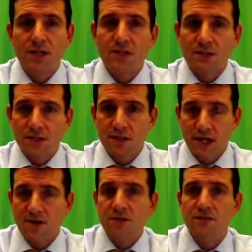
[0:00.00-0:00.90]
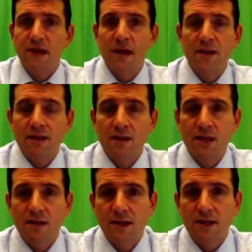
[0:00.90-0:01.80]
This House divided
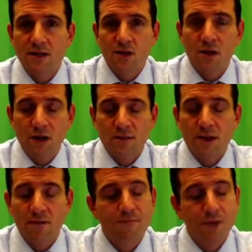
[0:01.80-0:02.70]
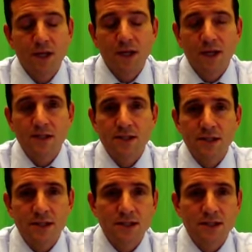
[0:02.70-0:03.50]
that Lincoln's talking about. It's